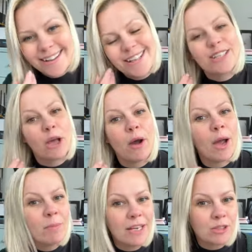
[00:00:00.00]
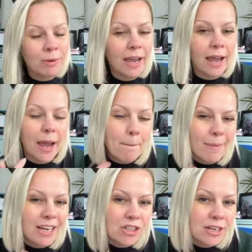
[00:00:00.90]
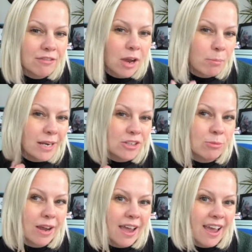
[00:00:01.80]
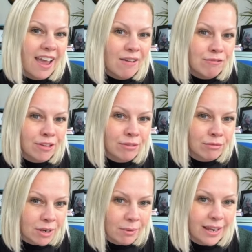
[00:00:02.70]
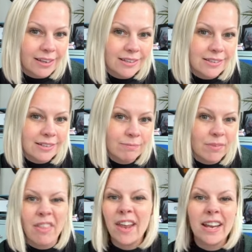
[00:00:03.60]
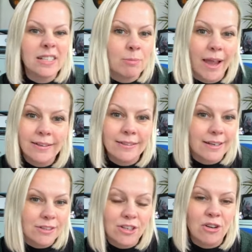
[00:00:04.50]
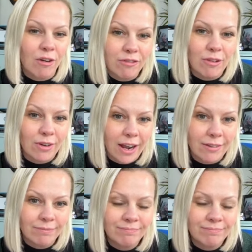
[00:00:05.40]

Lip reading: So I bleach my hair. Imagine if I bleached my hair every 3 weeks and then expected it to not fall out.